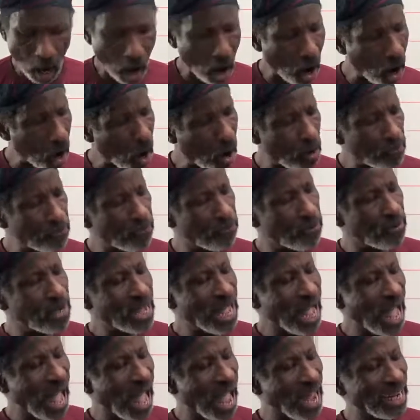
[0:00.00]
cough
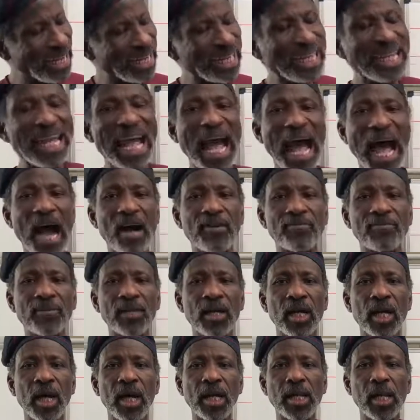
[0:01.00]
and calf.
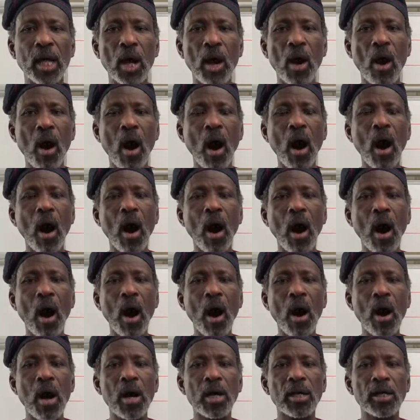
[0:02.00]
The ka,